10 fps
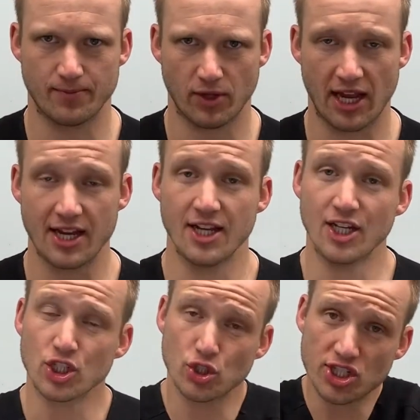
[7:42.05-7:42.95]
Okay,
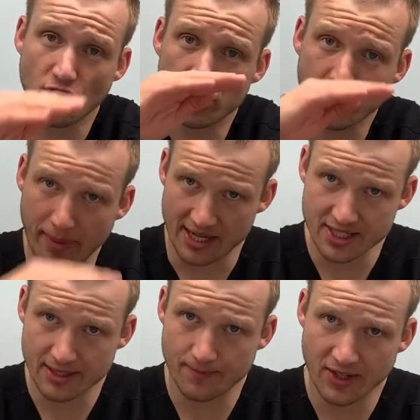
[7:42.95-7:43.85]
so they start at the base.